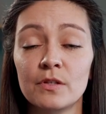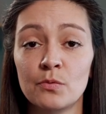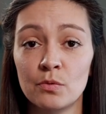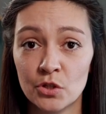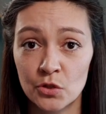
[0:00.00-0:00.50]

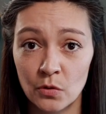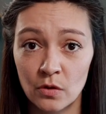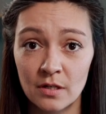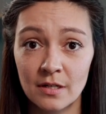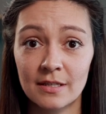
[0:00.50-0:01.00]
to
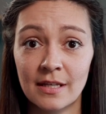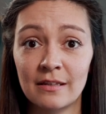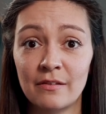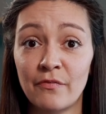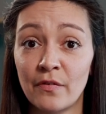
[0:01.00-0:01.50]
assure
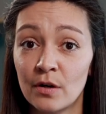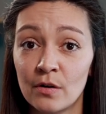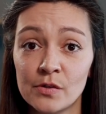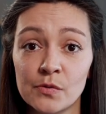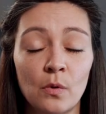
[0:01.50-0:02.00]
that the
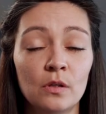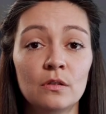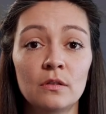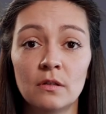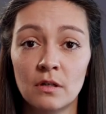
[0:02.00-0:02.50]
photos
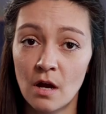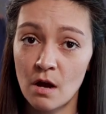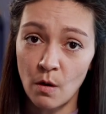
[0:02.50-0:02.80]
won't look